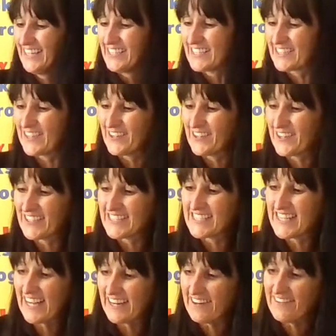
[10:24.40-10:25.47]
So you can
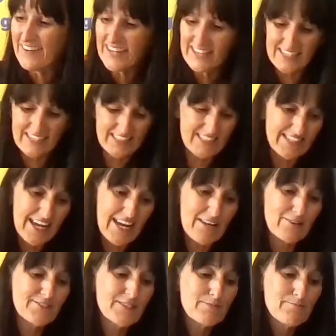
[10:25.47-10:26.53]
decorate this
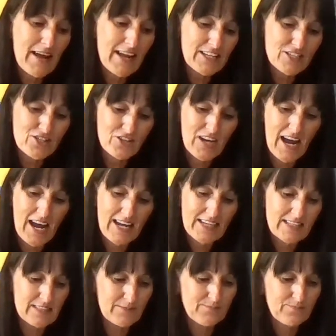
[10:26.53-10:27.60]
tail to match your
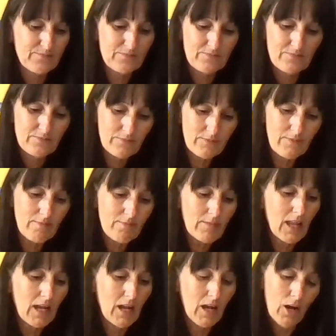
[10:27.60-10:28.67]
kite,
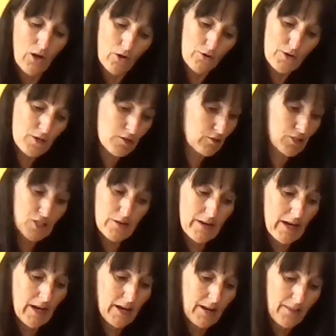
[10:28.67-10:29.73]
or you can do it
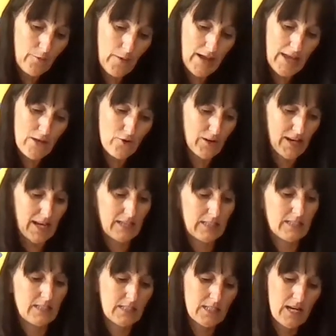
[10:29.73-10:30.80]
another way. You can add
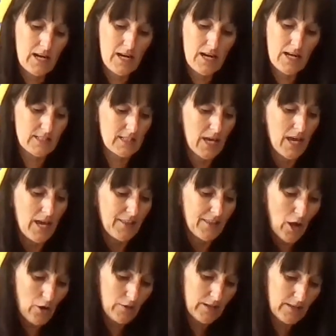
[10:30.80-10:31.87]
stars. The
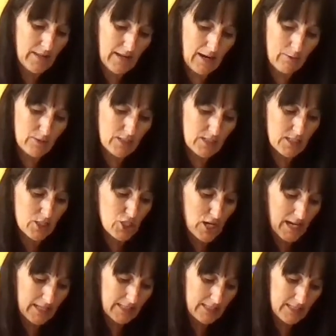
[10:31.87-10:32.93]
only thing I would
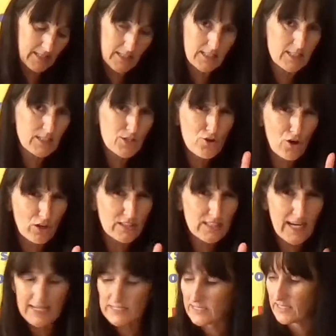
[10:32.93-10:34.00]
suggest is not
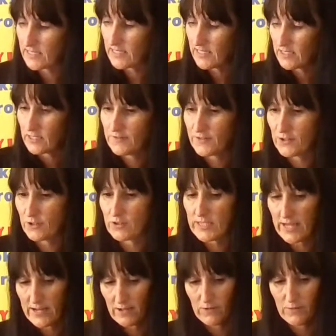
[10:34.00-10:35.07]
to add stickers for your
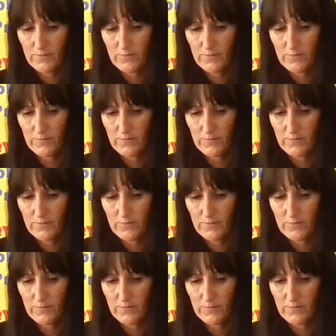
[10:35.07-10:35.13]
tail,